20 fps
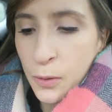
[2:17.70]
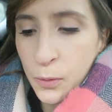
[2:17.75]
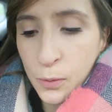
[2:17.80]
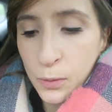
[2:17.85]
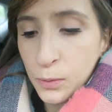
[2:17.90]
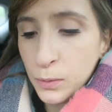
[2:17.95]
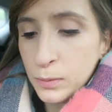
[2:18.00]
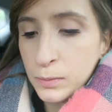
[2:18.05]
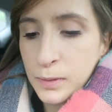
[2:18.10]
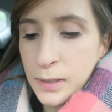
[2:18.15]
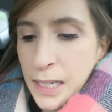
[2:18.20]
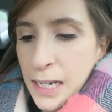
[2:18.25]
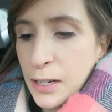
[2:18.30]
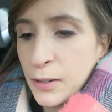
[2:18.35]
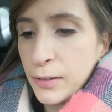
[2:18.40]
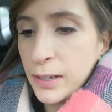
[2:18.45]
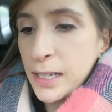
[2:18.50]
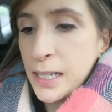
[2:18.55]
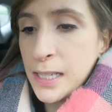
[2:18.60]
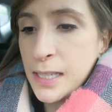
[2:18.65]
All the
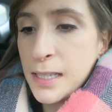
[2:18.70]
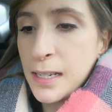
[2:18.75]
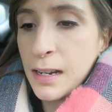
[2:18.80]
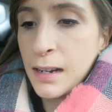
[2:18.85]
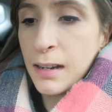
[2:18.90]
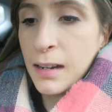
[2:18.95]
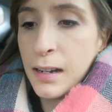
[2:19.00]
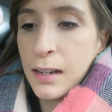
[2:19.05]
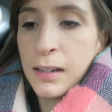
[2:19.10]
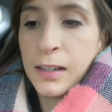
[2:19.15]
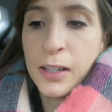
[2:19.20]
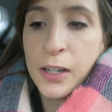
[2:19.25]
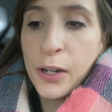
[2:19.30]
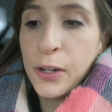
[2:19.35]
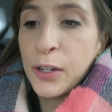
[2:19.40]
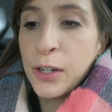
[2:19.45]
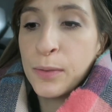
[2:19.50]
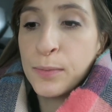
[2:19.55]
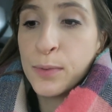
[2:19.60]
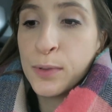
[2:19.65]
ingredients are
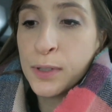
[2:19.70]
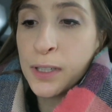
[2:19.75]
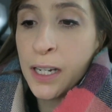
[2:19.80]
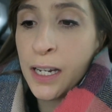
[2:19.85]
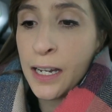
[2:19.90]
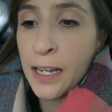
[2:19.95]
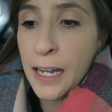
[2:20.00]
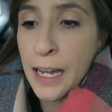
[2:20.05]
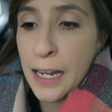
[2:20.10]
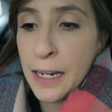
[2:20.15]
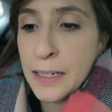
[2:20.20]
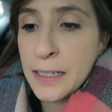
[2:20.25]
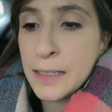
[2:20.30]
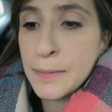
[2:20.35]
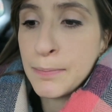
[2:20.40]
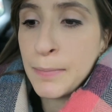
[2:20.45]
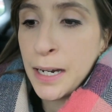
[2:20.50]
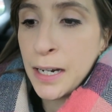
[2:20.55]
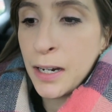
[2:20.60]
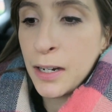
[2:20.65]
coconut water
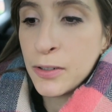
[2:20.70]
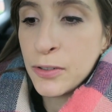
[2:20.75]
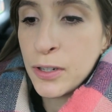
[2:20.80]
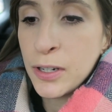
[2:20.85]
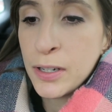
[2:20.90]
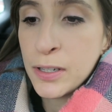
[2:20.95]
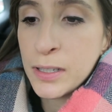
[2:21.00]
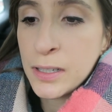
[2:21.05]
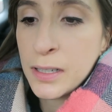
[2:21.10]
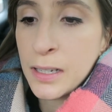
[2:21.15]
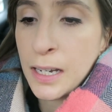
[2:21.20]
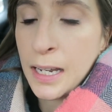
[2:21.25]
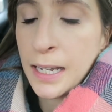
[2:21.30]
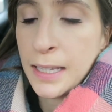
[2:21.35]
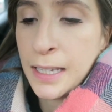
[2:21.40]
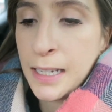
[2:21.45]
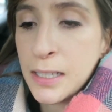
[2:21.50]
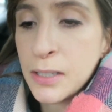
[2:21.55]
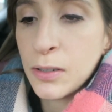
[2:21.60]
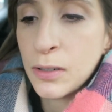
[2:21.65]
and mango juice, and
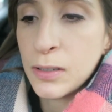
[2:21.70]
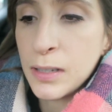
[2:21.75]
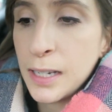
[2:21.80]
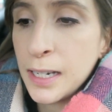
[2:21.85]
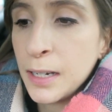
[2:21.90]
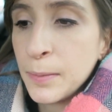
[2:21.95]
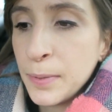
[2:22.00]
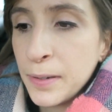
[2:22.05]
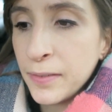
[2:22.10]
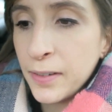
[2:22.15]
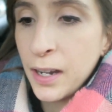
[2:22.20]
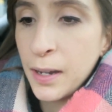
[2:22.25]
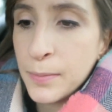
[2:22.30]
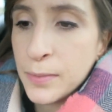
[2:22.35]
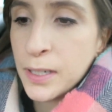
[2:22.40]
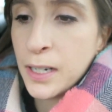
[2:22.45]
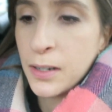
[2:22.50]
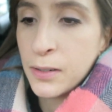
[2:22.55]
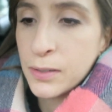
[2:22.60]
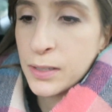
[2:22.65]
then it's got a little bit of
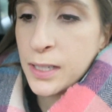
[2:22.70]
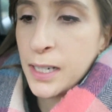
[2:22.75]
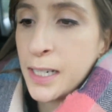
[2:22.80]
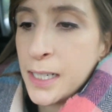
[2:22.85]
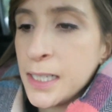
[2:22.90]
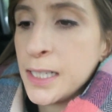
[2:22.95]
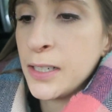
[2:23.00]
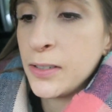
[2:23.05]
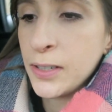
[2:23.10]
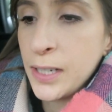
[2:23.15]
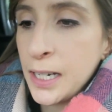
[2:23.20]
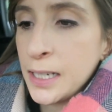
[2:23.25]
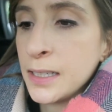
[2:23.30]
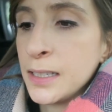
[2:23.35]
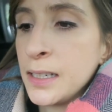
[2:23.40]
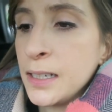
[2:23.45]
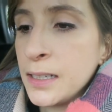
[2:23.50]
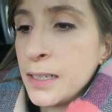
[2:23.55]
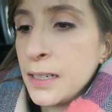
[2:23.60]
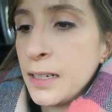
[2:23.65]
carbon dioxide, citric
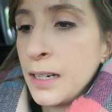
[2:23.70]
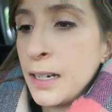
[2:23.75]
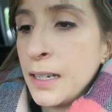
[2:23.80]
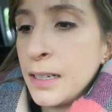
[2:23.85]
acid,